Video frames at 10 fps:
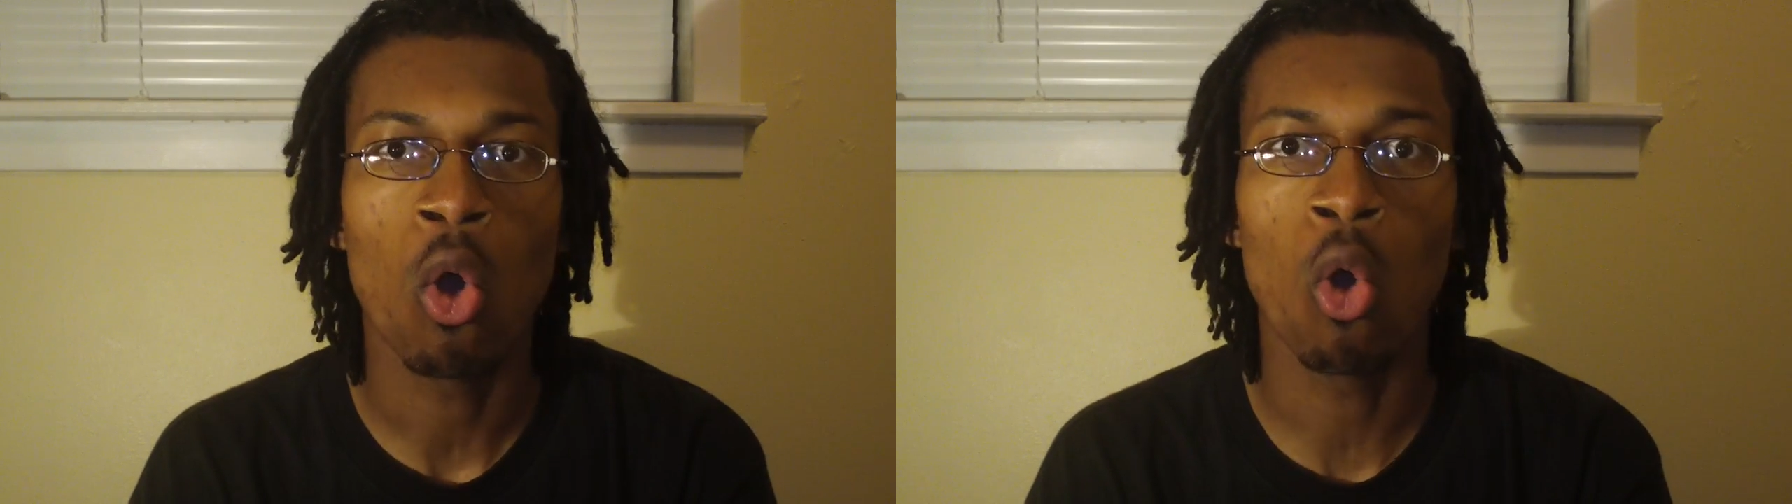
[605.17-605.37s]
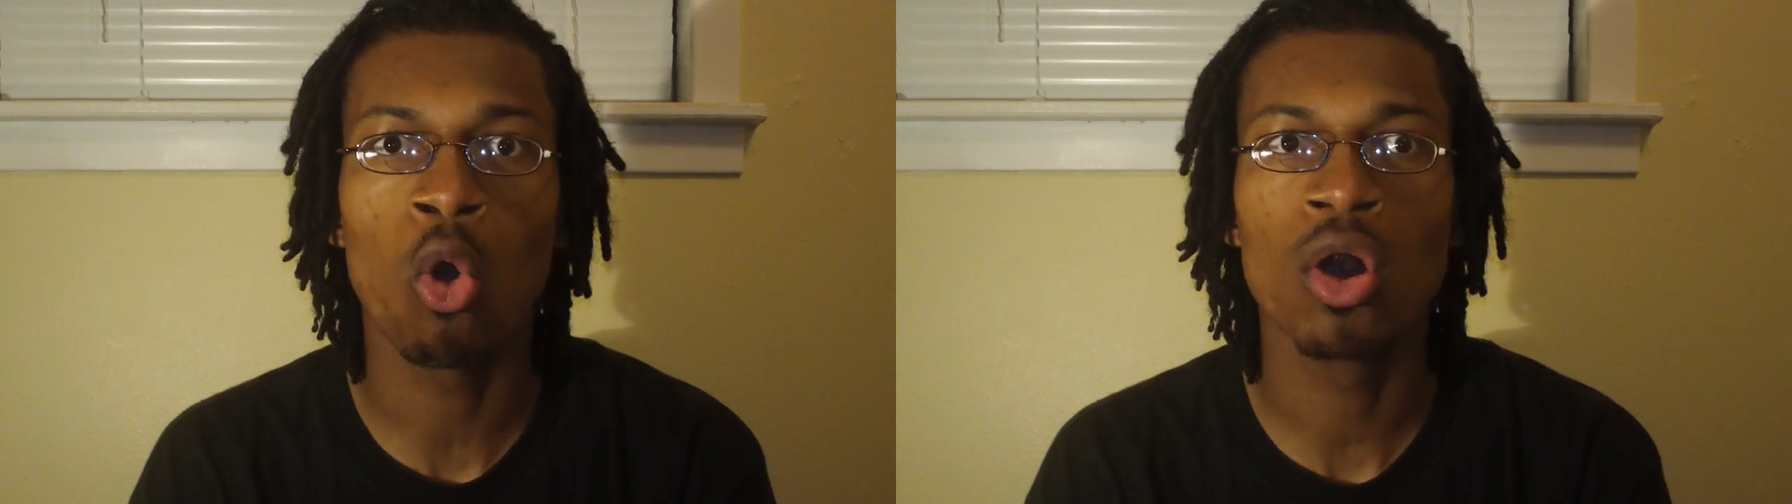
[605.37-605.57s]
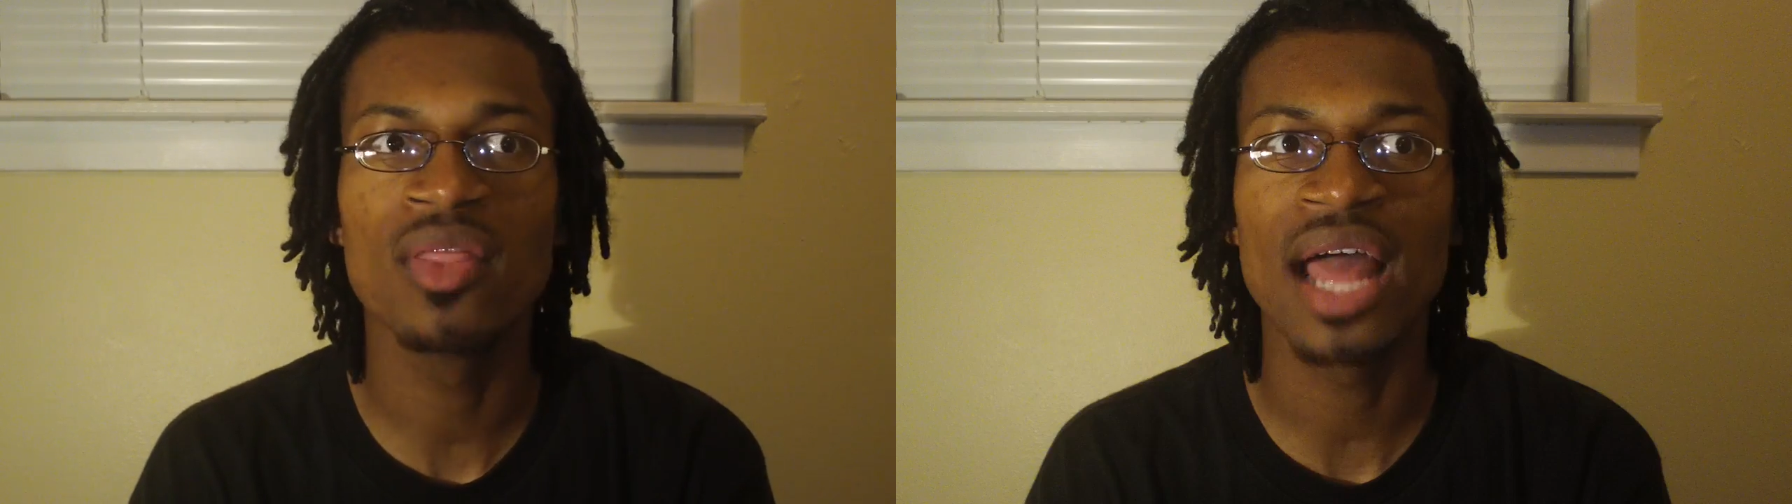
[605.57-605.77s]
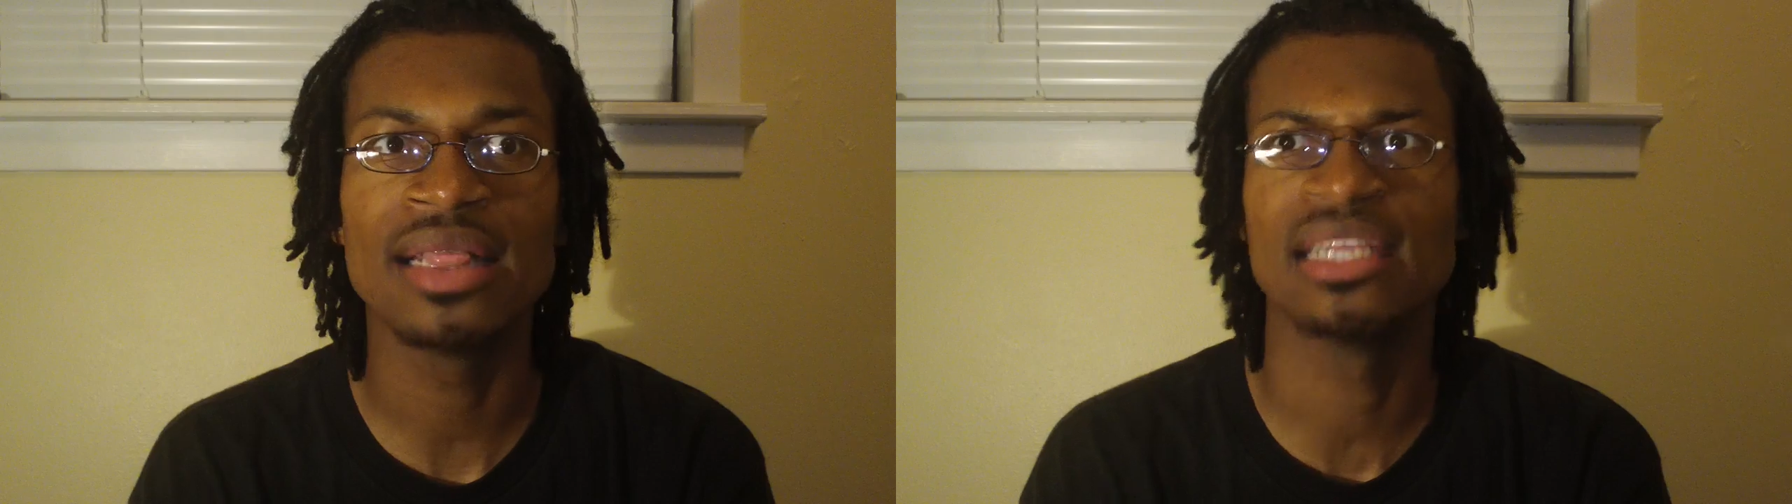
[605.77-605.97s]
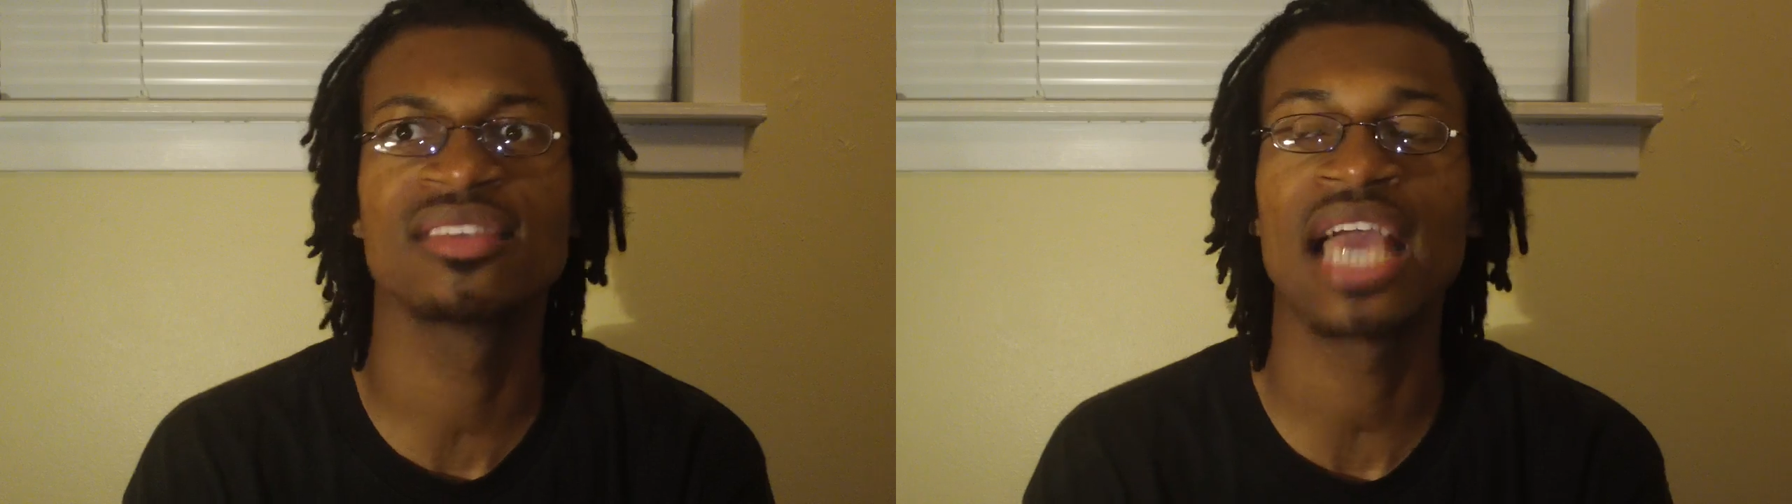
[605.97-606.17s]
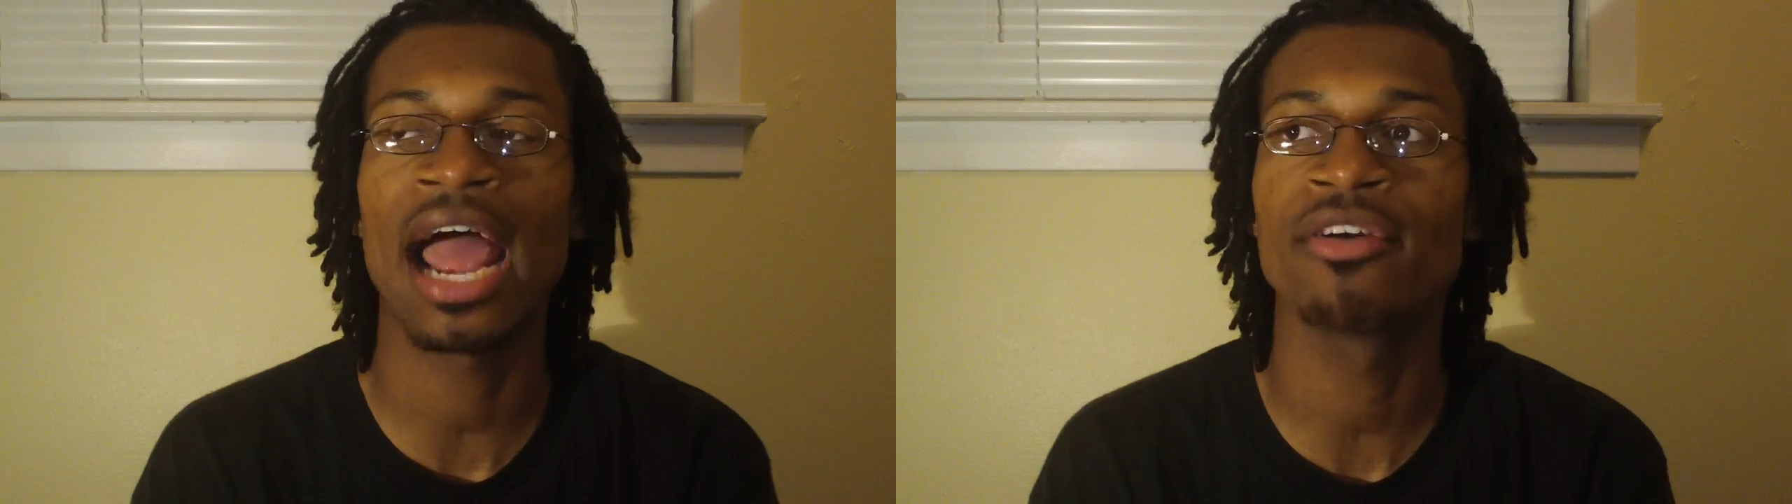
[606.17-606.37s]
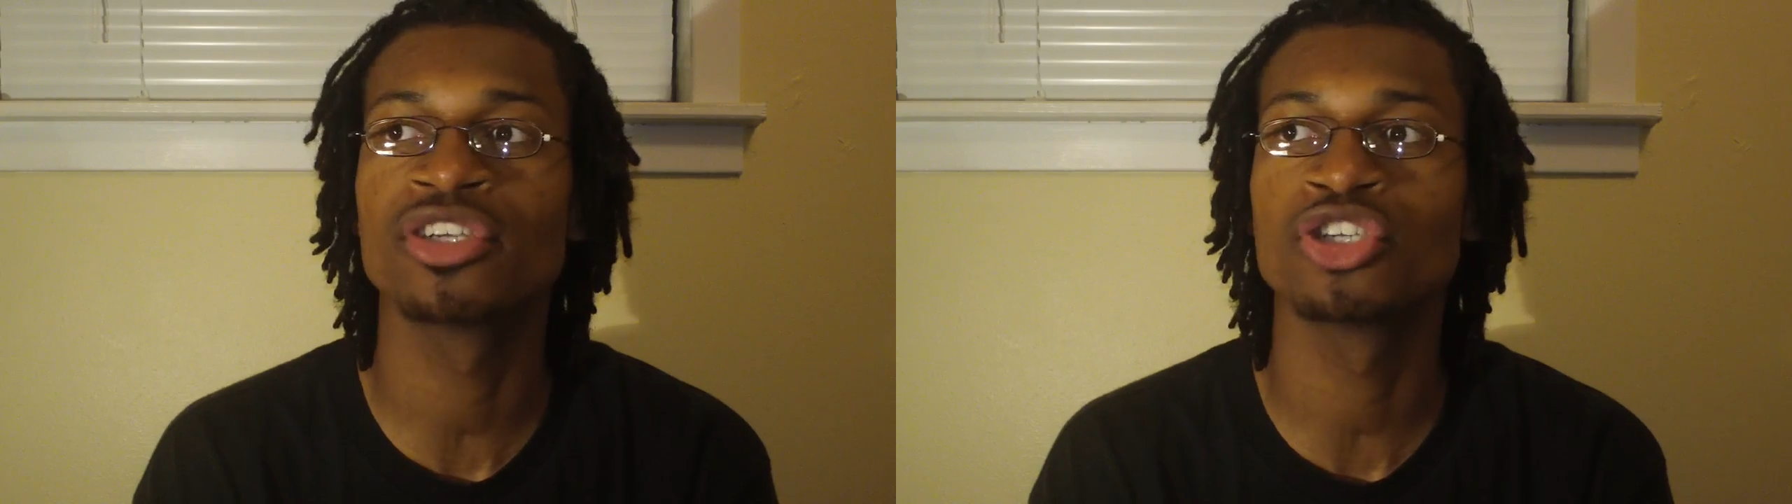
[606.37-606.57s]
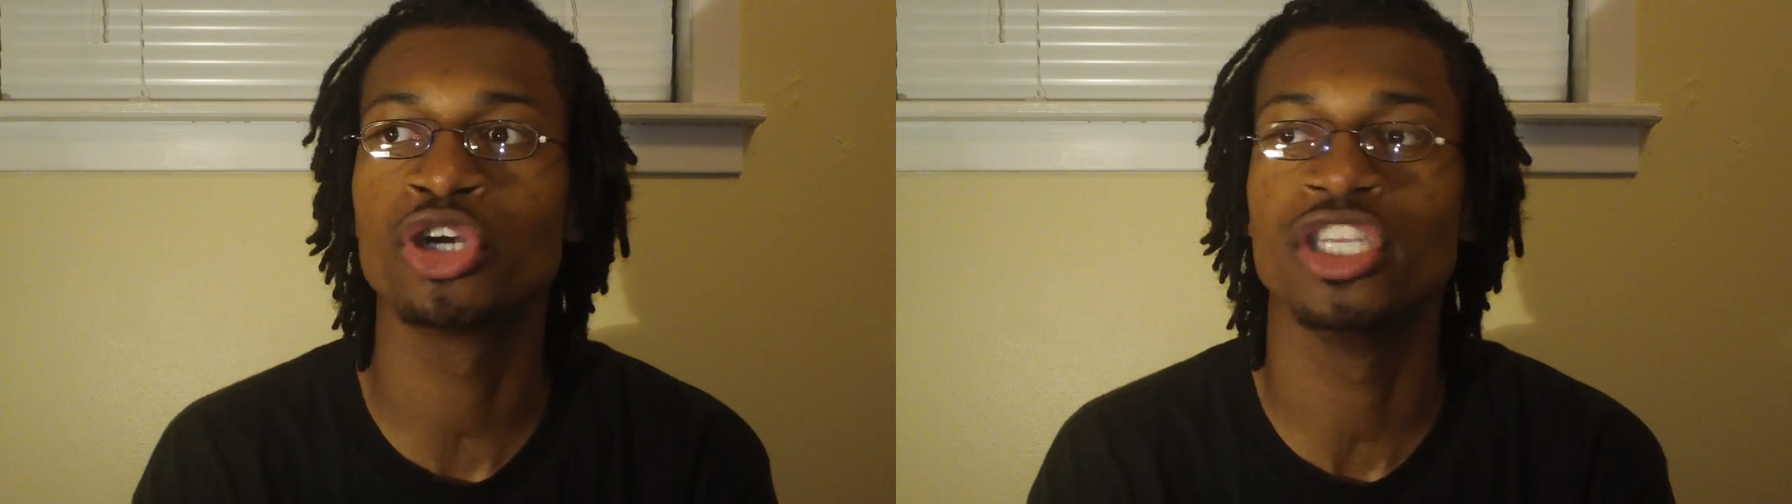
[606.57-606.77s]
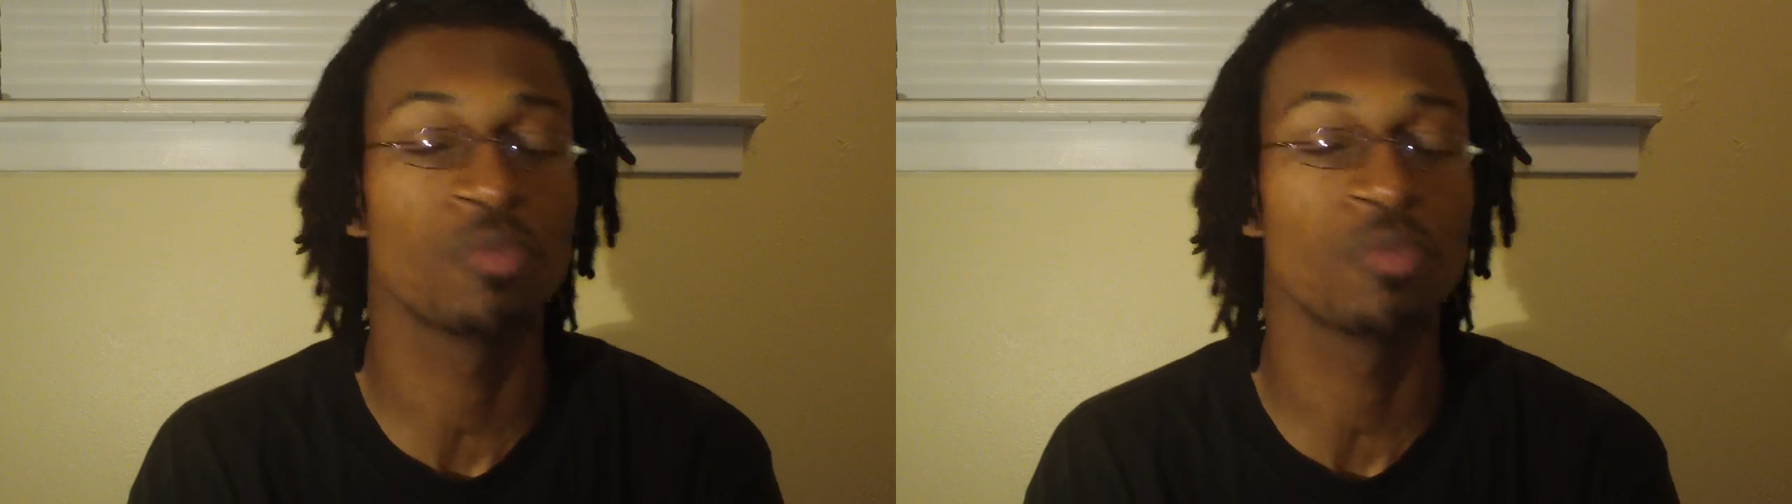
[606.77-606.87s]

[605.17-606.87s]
or that this character